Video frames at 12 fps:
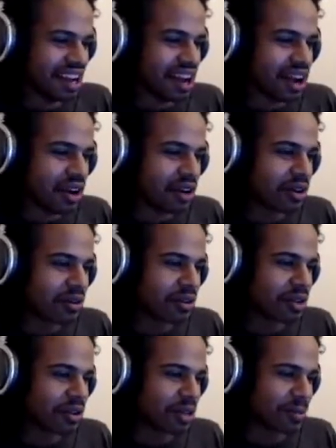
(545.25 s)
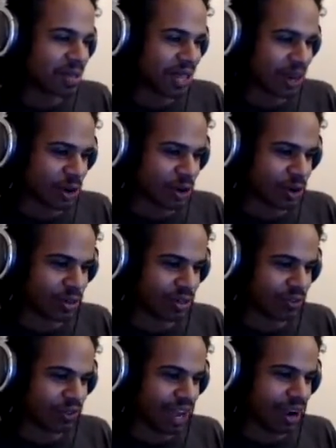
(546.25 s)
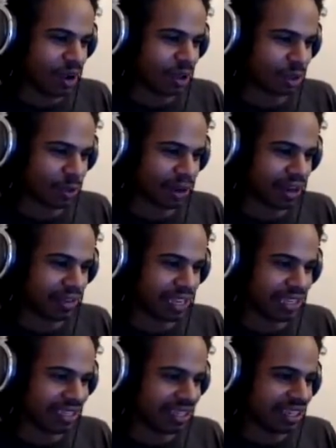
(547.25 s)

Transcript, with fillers: oh, YouTube is going to crucify all three of us